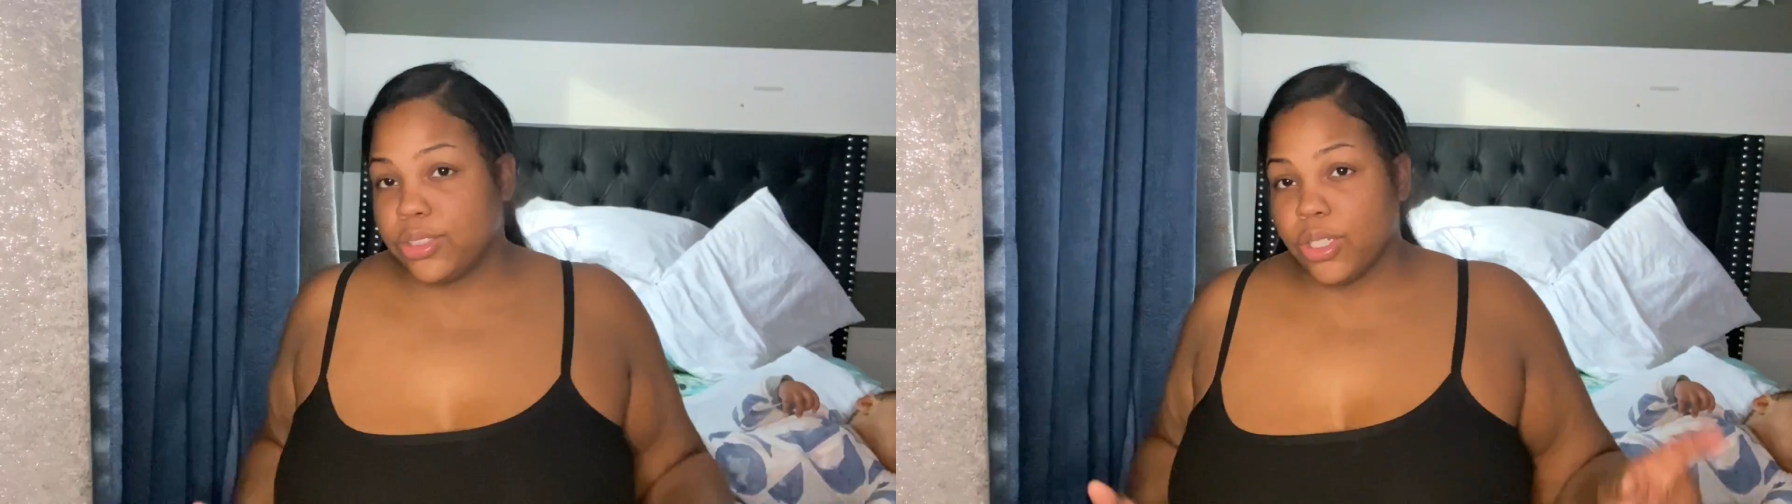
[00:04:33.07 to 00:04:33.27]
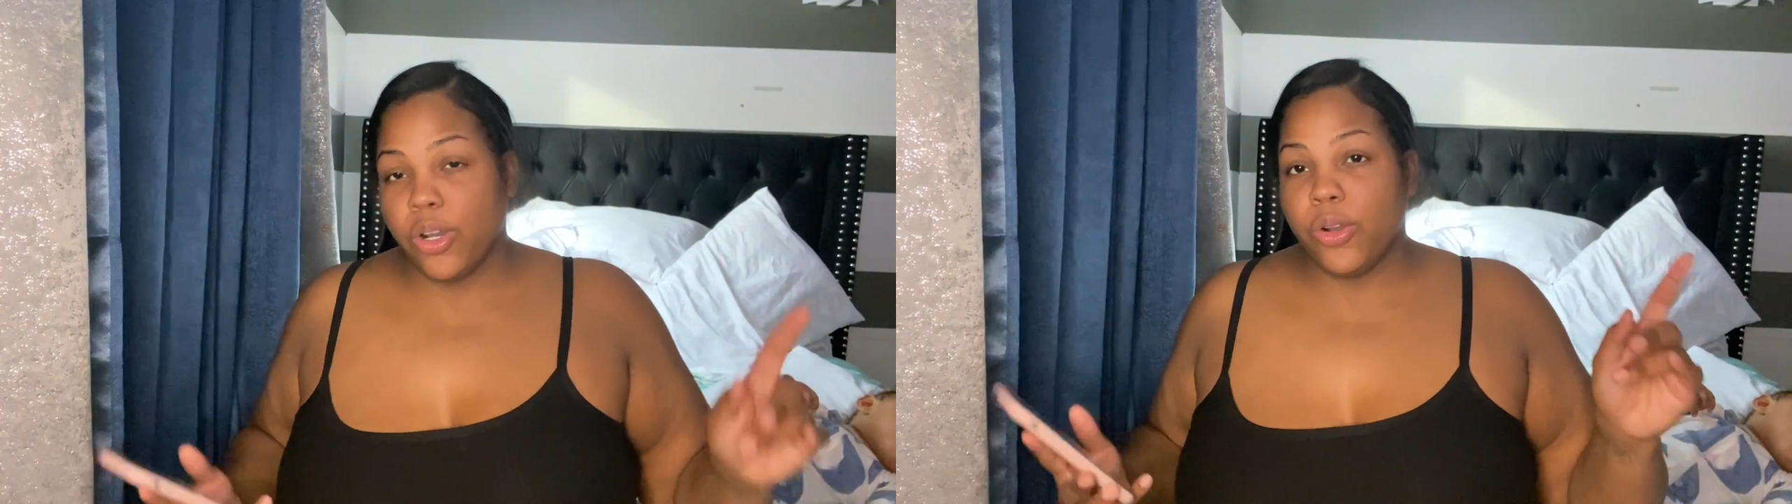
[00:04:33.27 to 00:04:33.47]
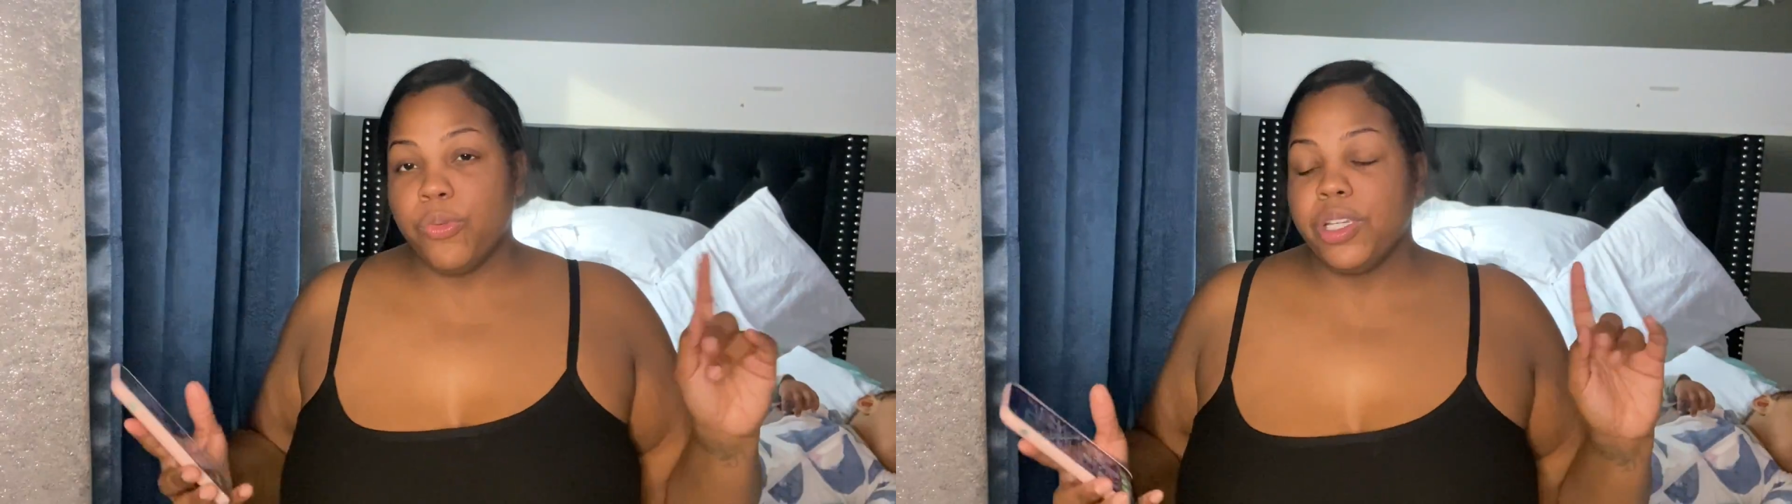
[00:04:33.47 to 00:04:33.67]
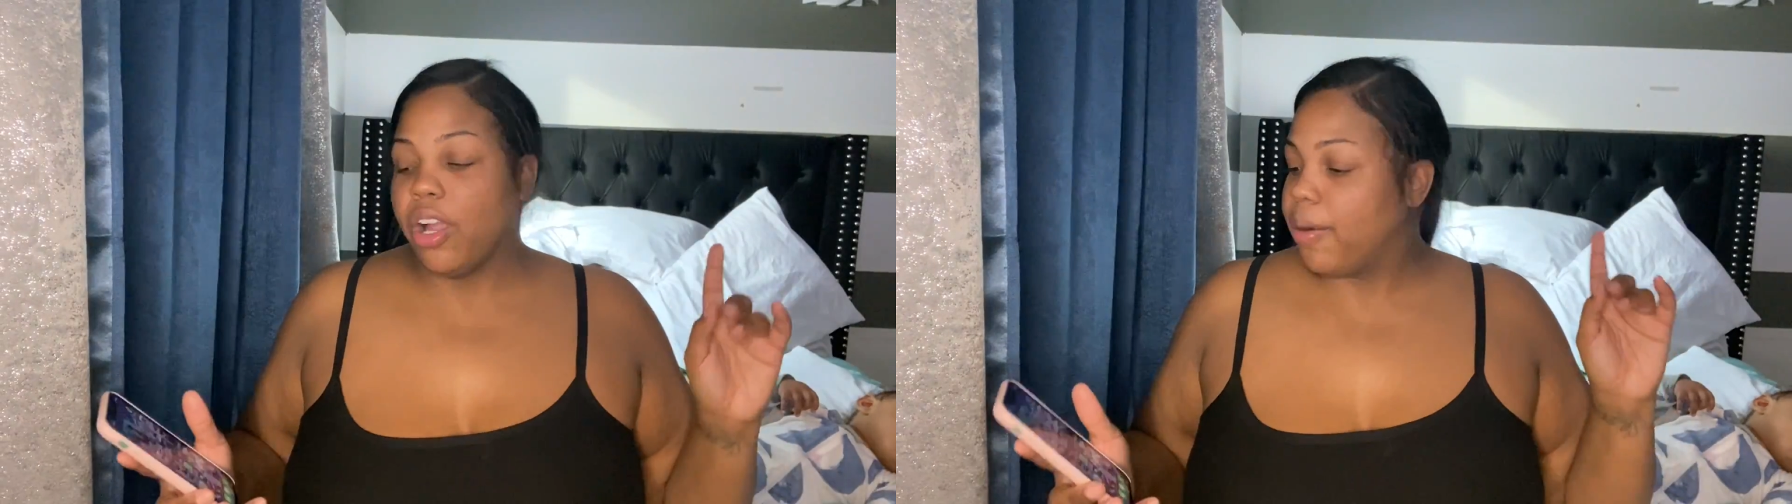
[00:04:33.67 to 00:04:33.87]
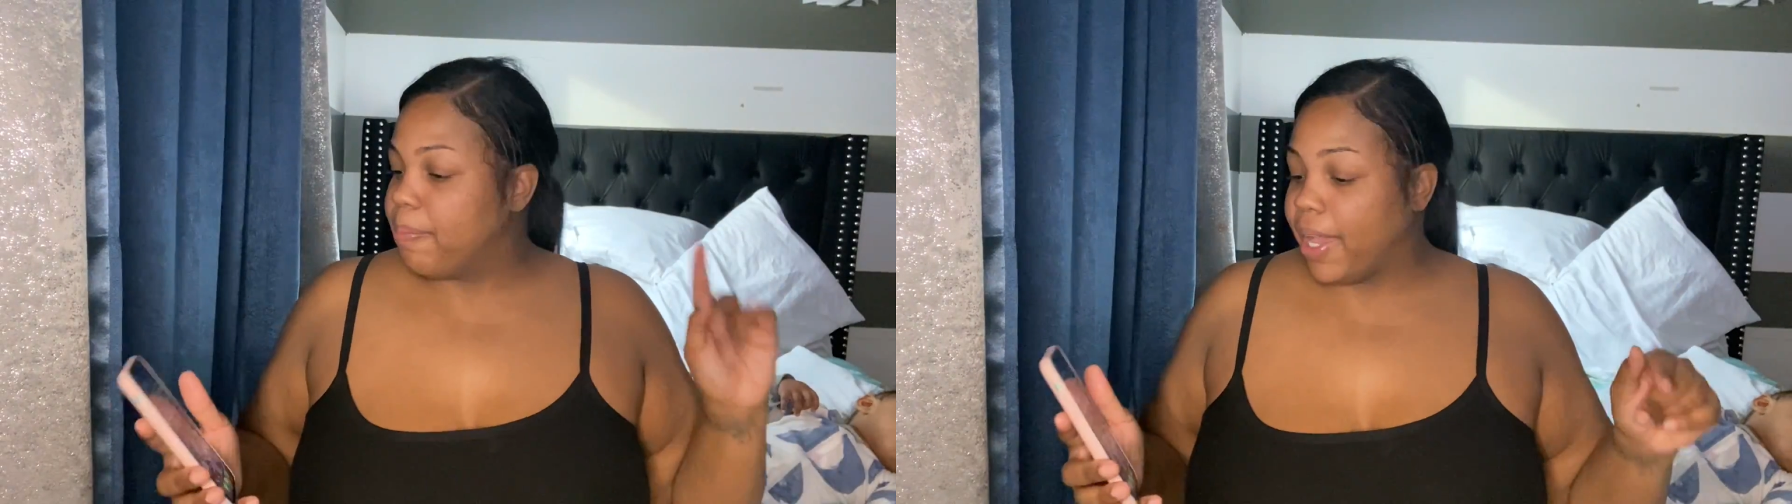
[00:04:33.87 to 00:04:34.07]
So we
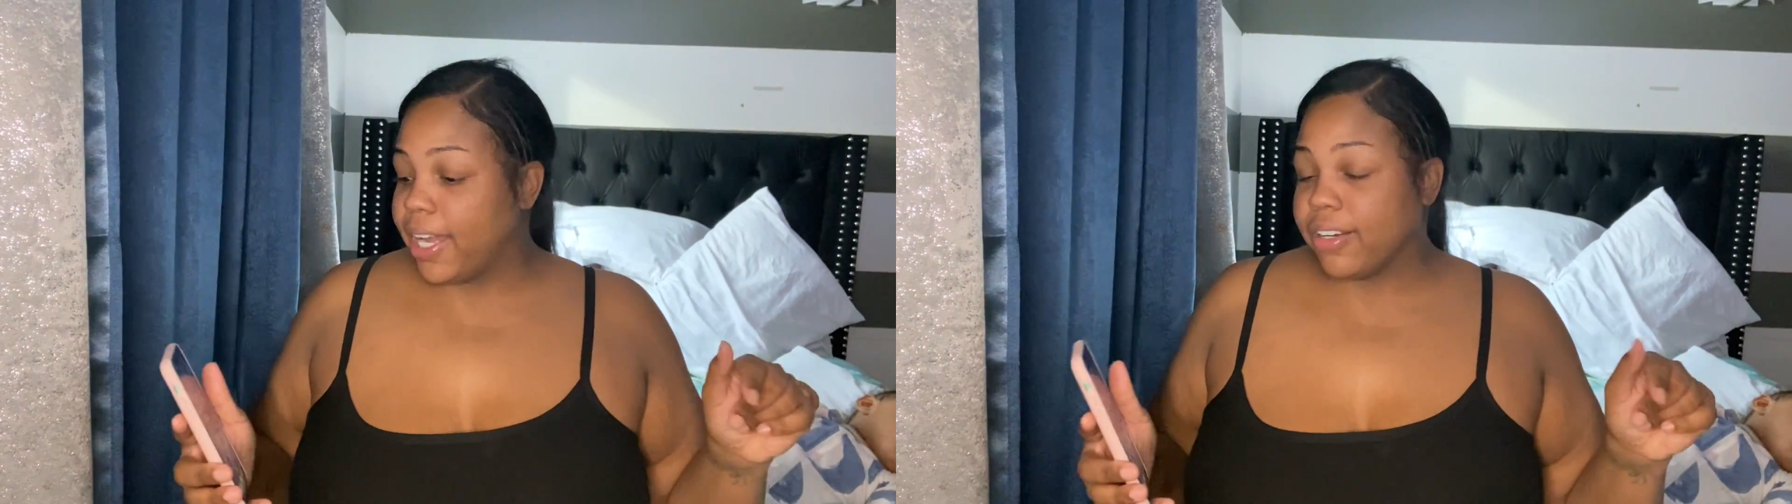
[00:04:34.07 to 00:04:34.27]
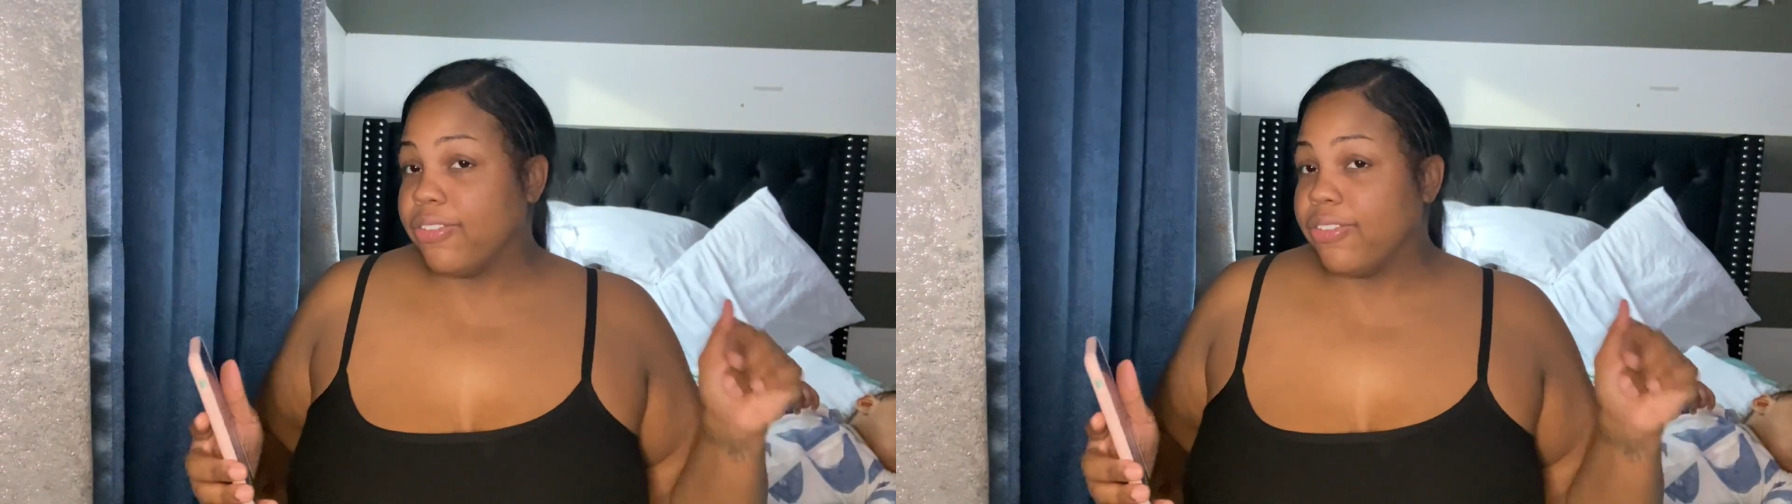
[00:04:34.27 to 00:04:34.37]
are back